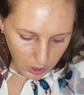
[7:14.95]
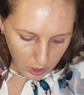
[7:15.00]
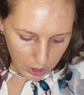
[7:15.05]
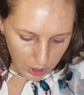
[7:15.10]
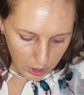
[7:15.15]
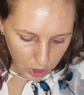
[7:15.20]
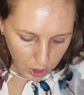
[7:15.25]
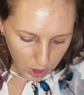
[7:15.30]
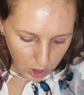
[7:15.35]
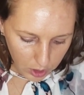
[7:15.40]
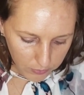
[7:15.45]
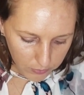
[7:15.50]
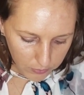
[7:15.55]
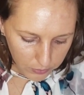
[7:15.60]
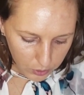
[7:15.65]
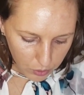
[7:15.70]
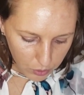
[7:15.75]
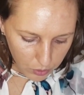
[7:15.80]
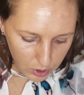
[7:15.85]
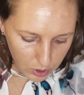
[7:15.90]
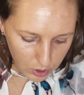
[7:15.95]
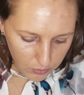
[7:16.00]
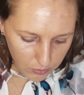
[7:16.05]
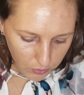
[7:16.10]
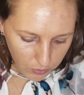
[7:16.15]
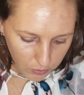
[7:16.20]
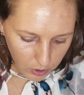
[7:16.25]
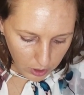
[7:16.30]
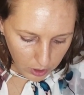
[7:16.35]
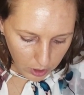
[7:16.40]
Hydraulic fluids
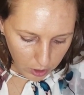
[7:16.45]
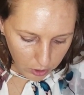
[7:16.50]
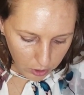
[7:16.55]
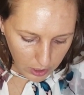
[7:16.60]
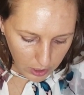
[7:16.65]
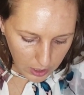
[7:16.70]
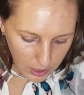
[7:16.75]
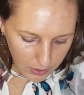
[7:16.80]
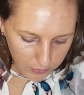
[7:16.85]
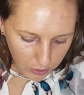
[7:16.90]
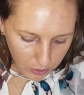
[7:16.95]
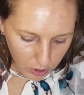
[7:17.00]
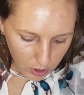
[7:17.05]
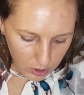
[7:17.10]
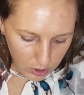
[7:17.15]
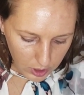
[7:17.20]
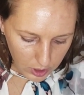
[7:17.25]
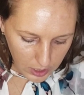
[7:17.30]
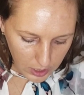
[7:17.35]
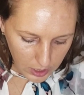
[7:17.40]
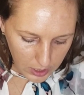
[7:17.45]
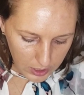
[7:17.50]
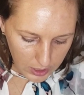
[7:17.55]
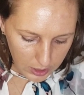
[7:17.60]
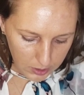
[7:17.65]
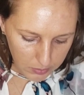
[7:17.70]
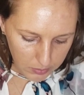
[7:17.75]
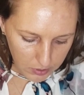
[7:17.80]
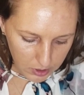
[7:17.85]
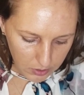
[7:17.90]
for aircraft are dyed
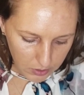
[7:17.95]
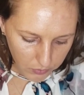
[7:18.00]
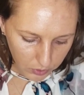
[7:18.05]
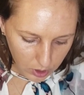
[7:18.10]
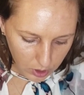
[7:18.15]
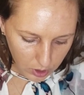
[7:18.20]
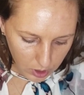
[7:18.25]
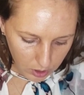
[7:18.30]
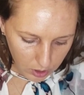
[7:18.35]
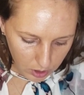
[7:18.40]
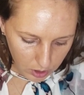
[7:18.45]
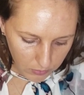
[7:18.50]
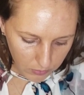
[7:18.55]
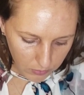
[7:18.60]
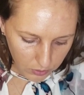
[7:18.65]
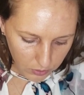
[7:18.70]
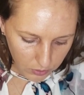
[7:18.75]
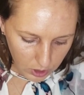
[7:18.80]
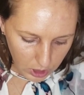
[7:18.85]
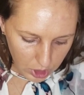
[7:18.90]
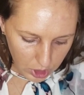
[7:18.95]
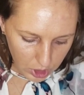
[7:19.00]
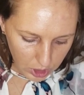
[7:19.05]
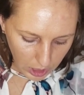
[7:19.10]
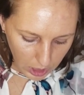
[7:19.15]
a specific color for each